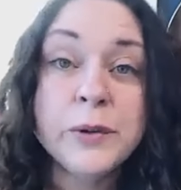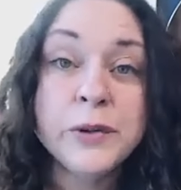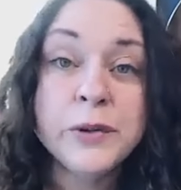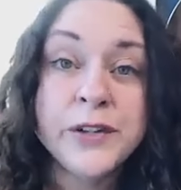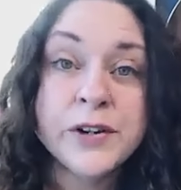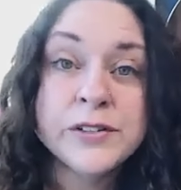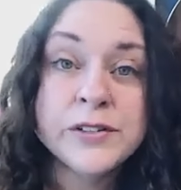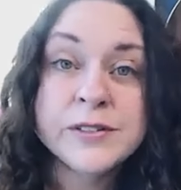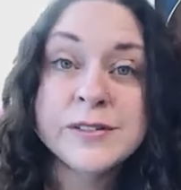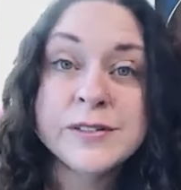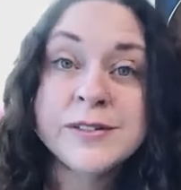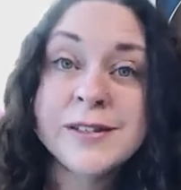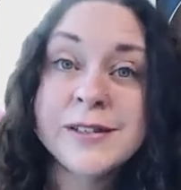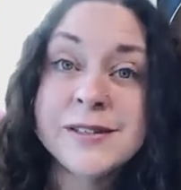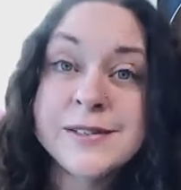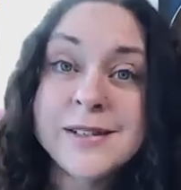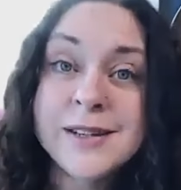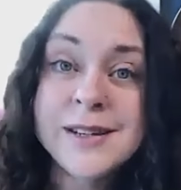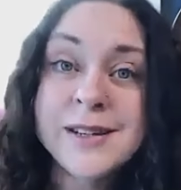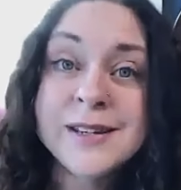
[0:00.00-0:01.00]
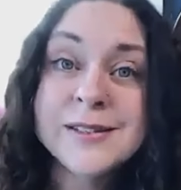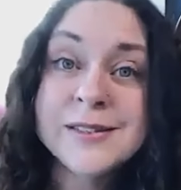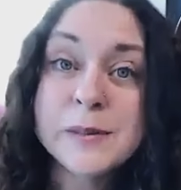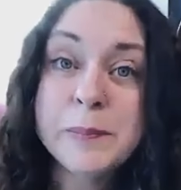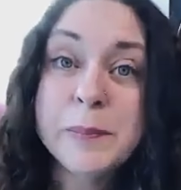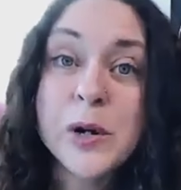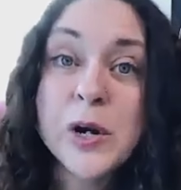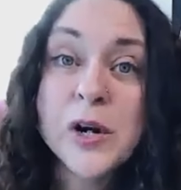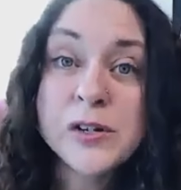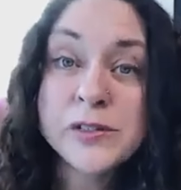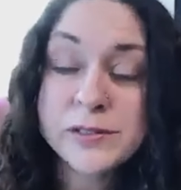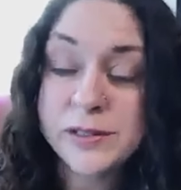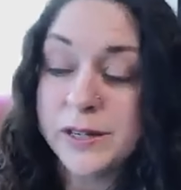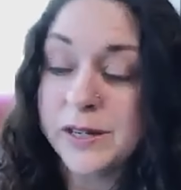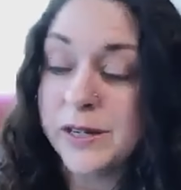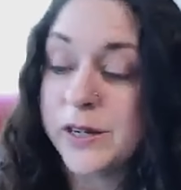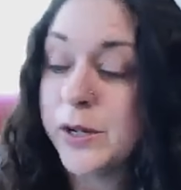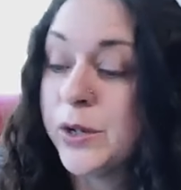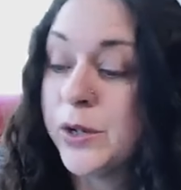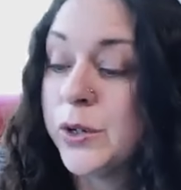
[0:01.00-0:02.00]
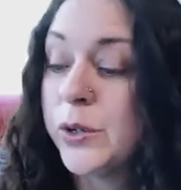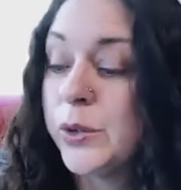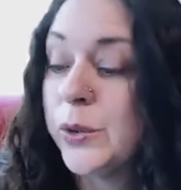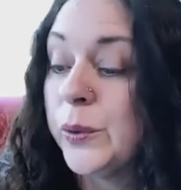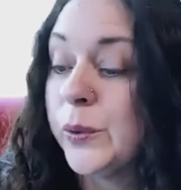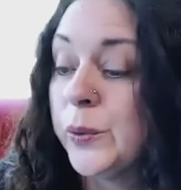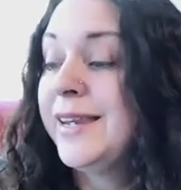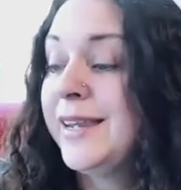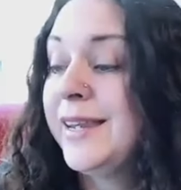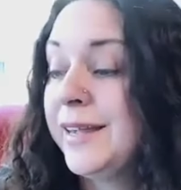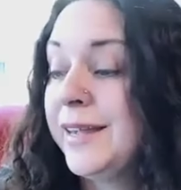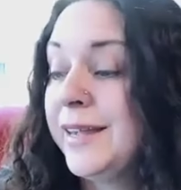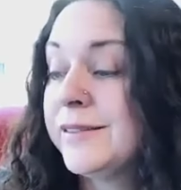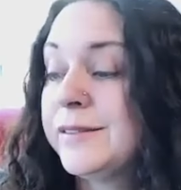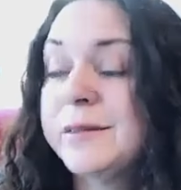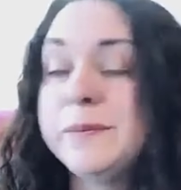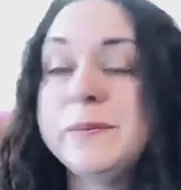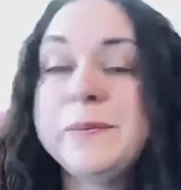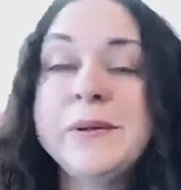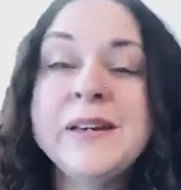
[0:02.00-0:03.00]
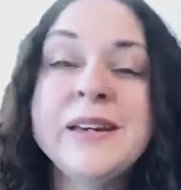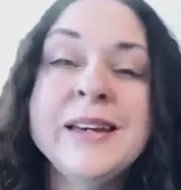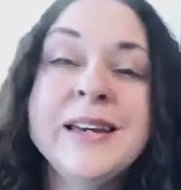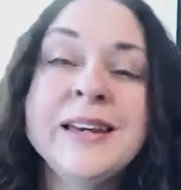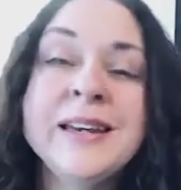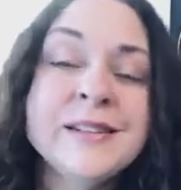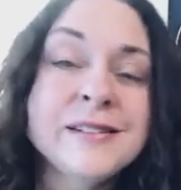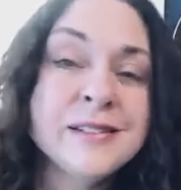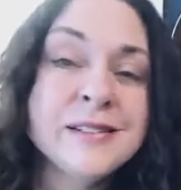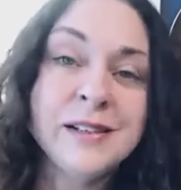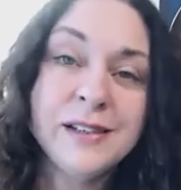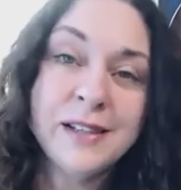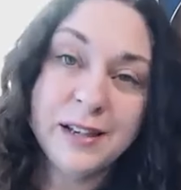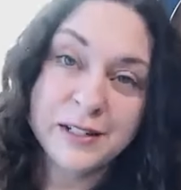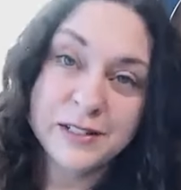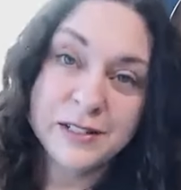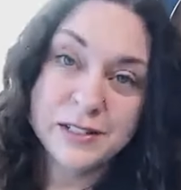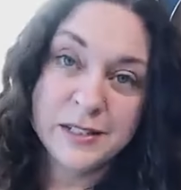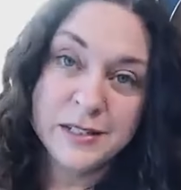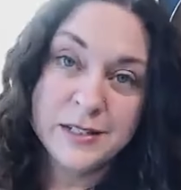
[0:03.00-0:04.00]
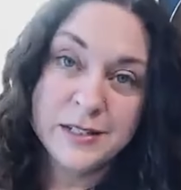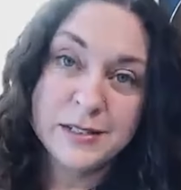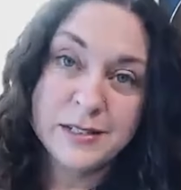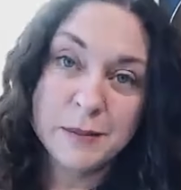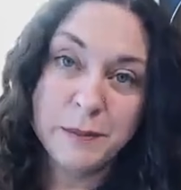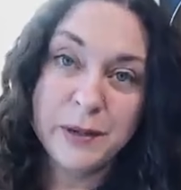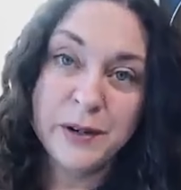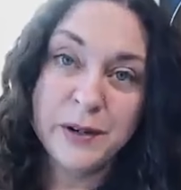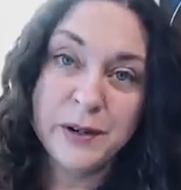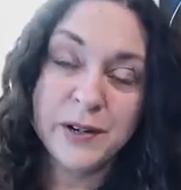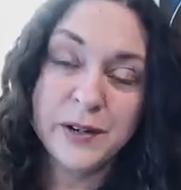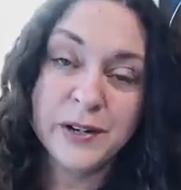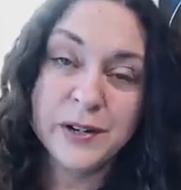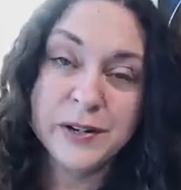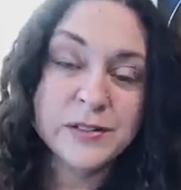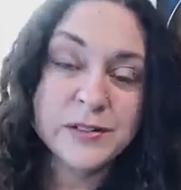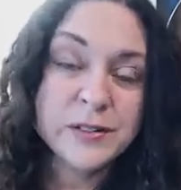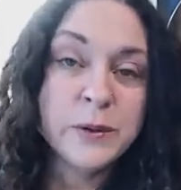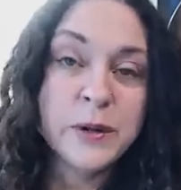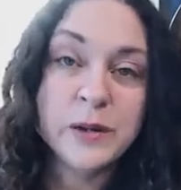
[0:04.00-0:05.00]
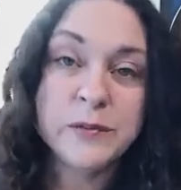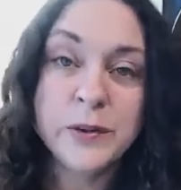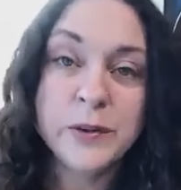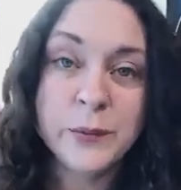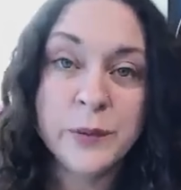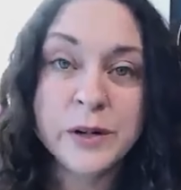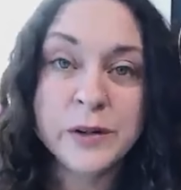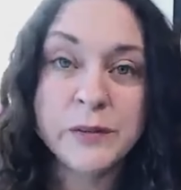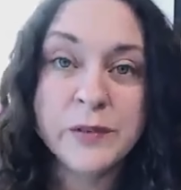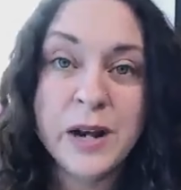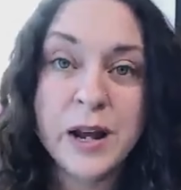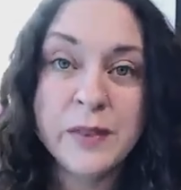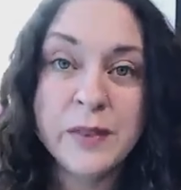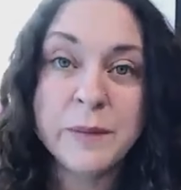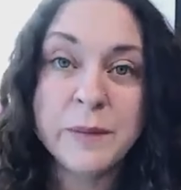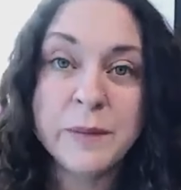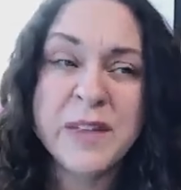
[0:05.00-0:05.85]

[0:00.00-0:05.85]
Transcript: narcissist is a person who needs to be intellectually superior to everyone around them.